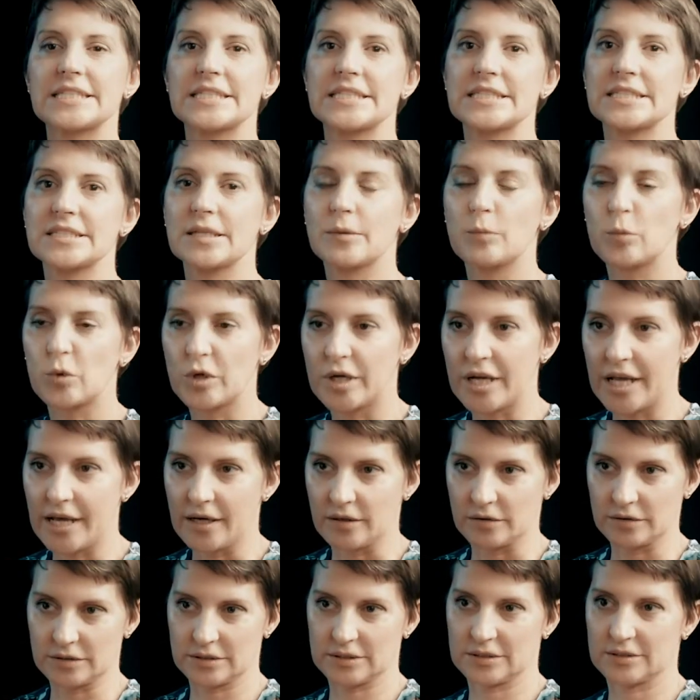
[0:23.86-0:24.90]
to someone
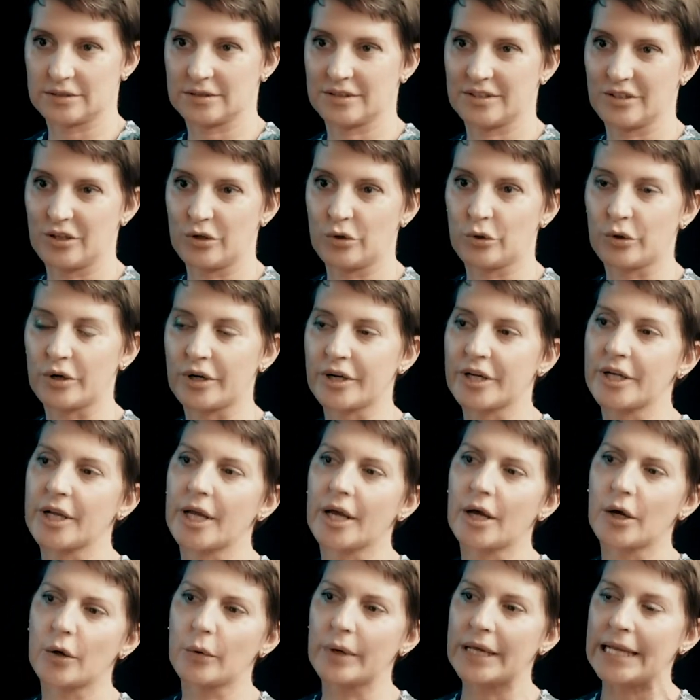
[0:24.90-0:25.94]
else, or
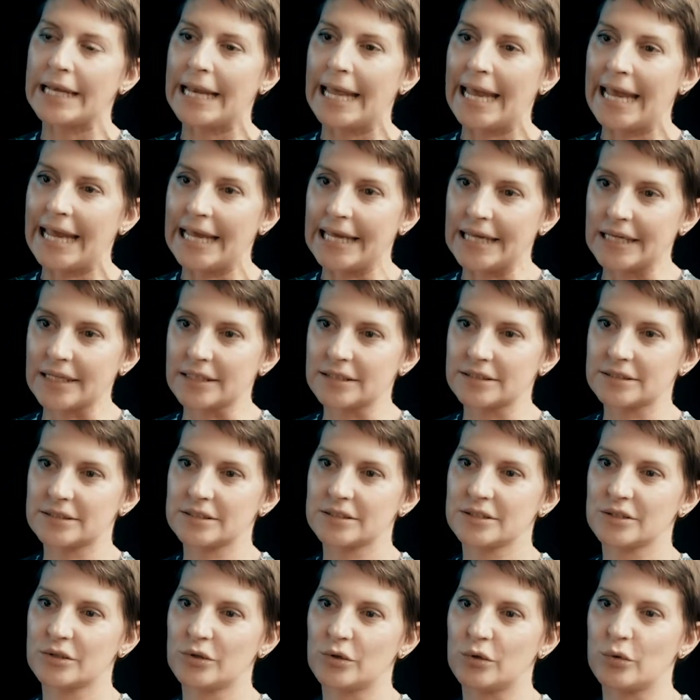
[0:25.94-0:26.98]
an
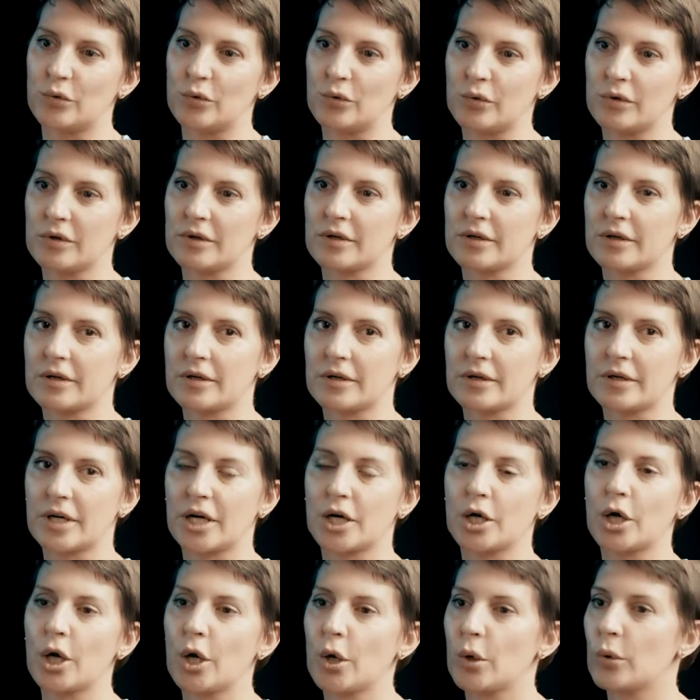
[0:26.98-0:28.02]
aunt or a
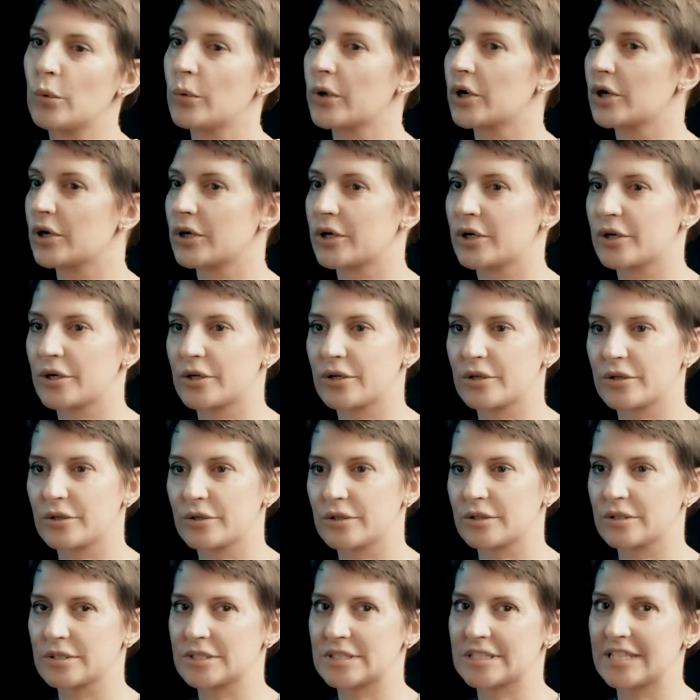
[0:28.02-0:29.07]

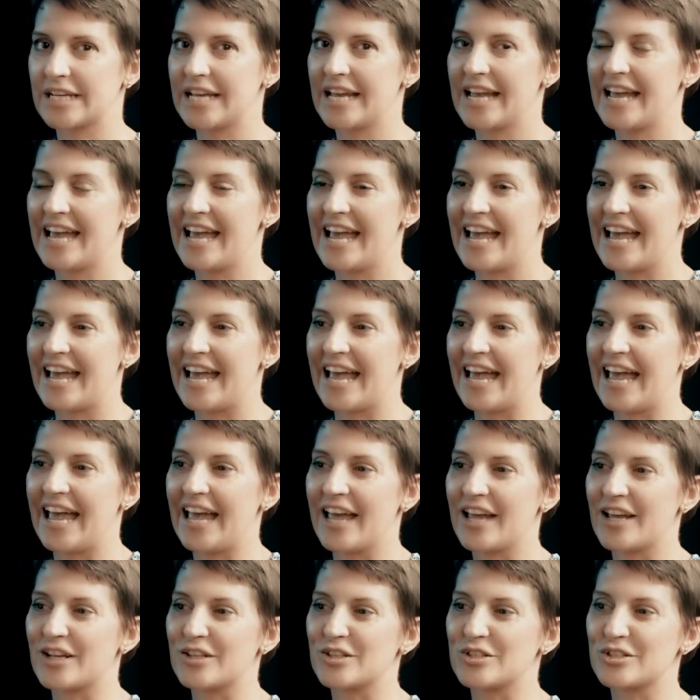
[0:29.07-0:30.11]
coworker's,
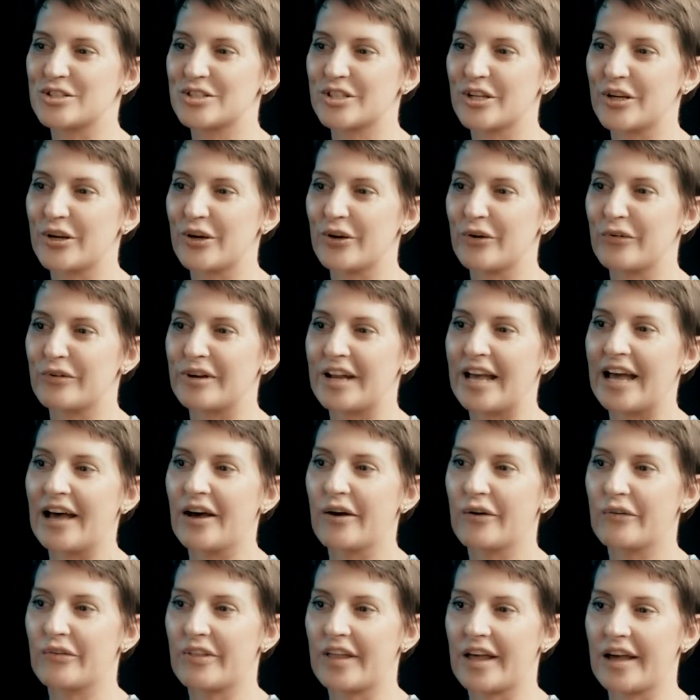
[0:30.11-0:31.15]
and so
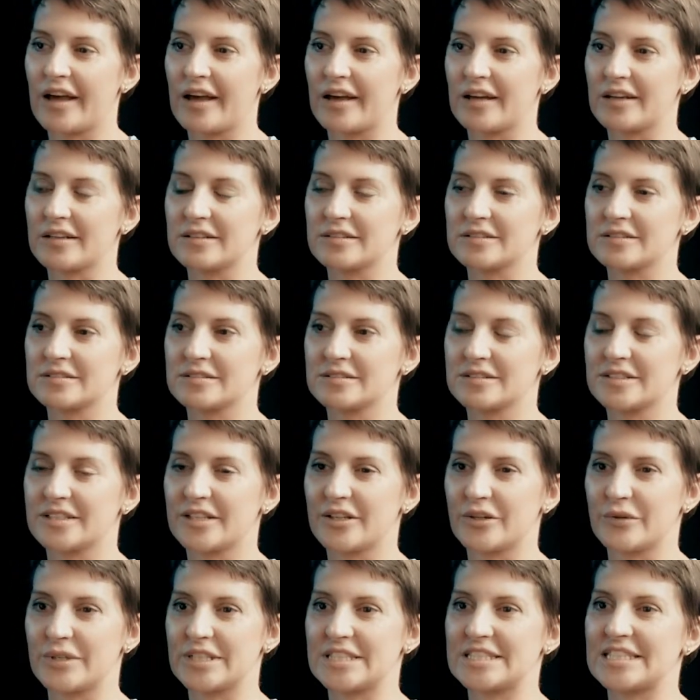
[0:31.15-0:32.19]
now that
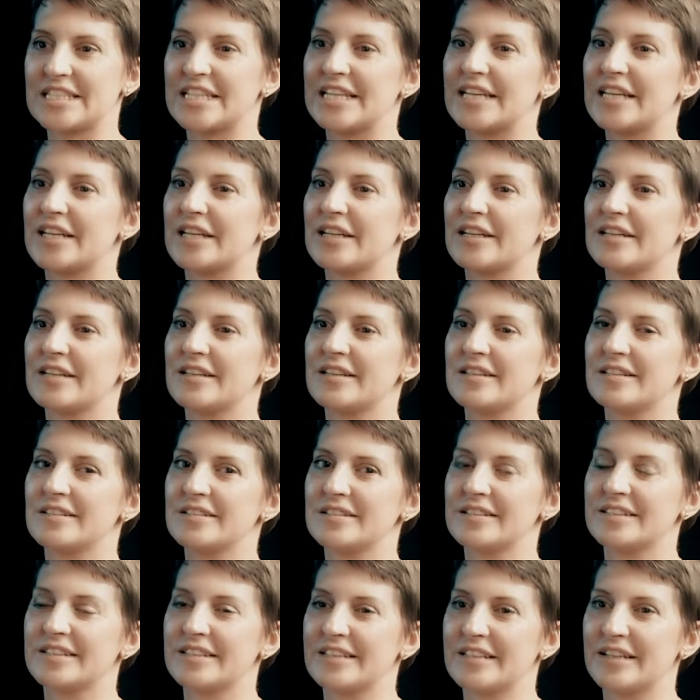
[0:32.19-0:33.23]
it's in
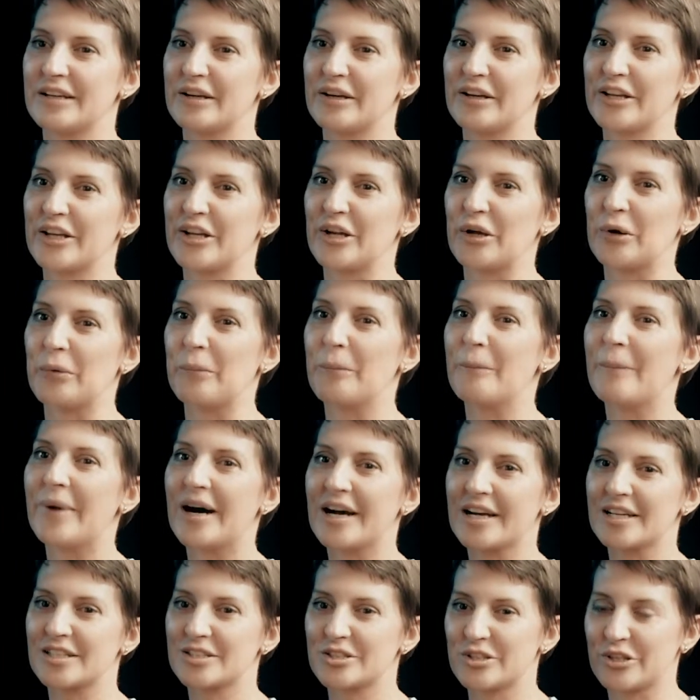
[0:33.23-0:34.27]

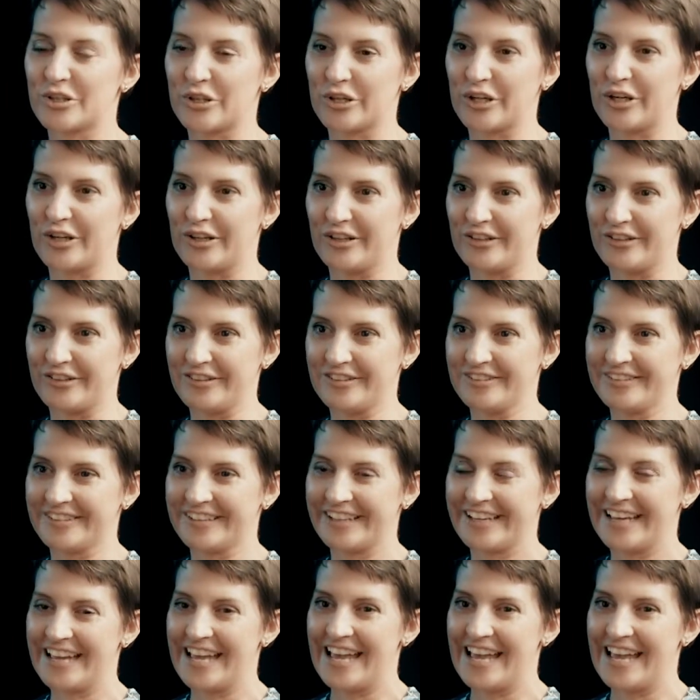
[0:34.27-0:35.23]
my circle,